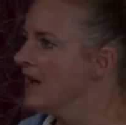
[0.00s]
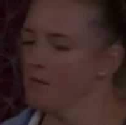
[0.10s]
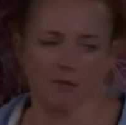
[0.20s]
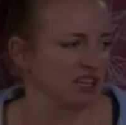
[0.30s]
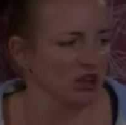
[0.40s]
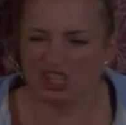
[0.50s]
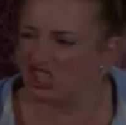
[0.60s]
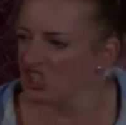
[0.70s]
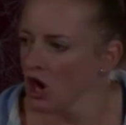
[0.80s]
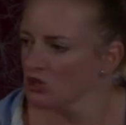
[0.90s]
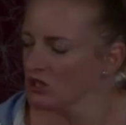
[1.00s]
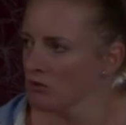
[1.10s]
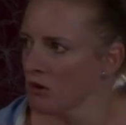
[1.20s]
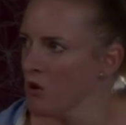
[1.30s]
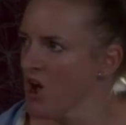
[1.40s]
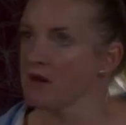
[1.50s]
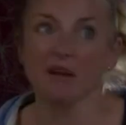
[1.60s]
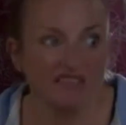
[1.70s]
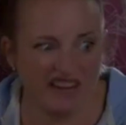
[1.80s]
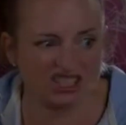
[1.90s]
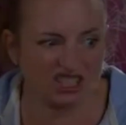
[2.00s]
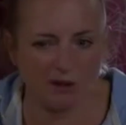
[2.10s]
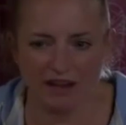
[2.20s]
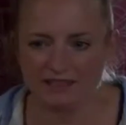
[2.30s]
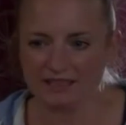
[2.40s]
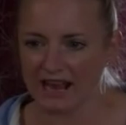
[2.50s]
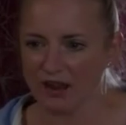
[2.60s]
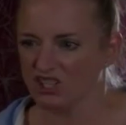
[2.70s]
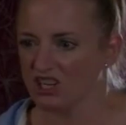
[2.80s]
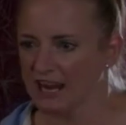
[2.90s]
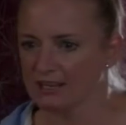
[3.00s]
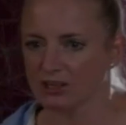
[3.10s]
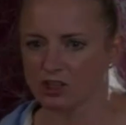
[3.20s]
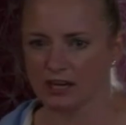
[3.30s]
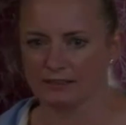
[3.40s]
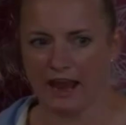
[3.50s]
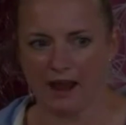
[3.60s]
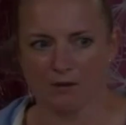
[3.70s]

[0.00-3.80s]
I'm absolutely snowed under with work. I'm living in someone else's house so Dad can shield at